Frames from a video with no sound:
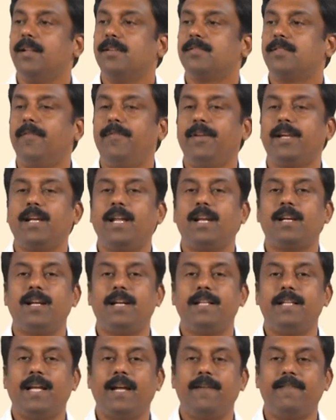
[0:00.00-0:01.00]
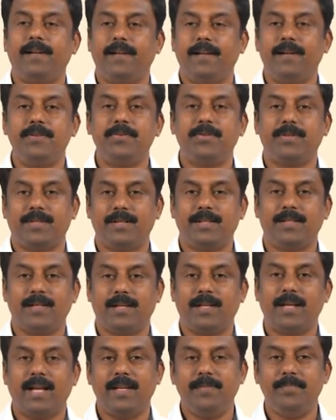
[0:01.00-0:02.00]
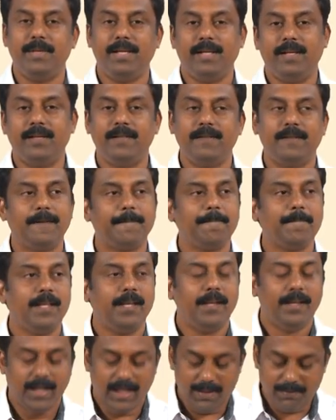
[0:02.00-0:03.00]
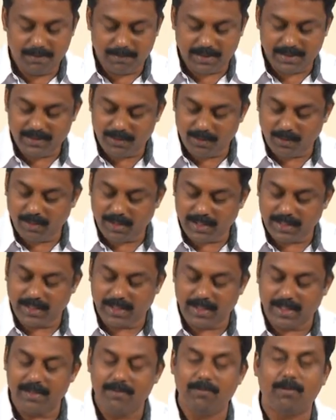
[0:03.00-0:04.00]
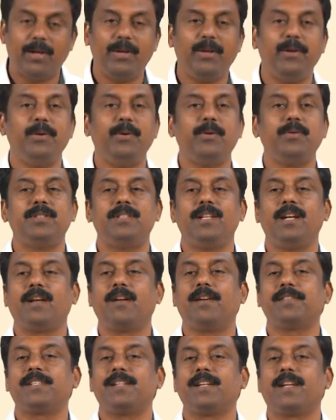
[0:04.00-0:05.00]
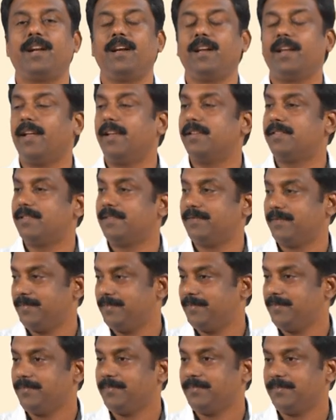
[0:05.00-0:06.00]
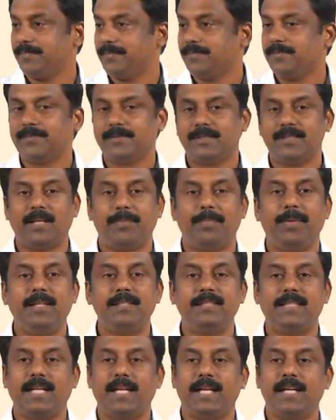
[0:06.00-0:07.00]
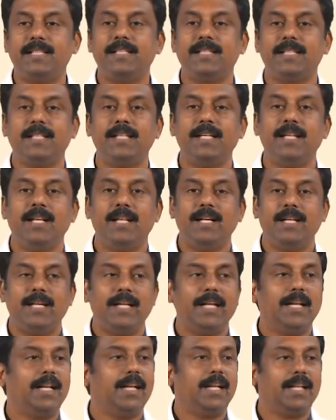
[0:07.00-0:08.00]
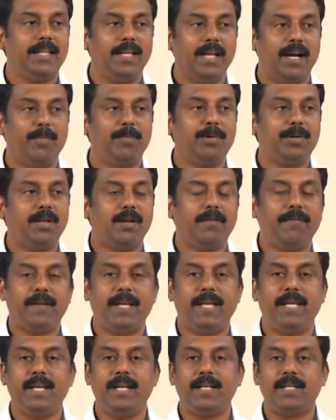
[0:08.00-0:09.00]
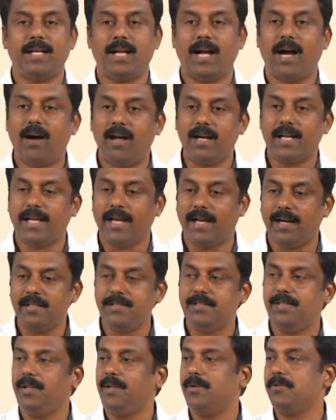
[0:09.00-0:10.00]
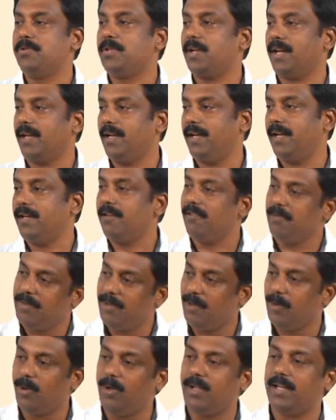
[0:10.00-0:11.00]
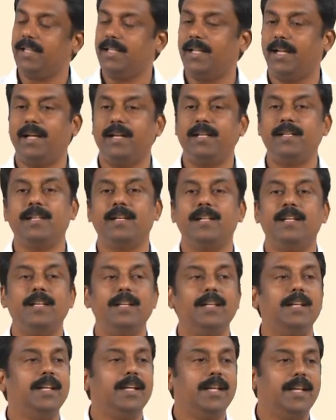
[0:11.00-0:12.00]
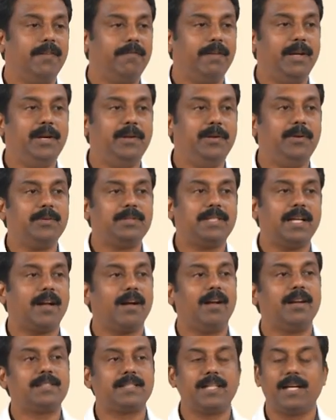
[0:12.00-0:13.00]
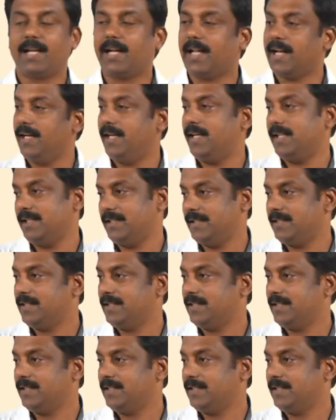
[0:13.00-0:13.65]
So, if you calculate the average I mean it will be much lower than what you use in constant current case. That means that the amount of heat arc energy you generate will be lower than when you use a constant current.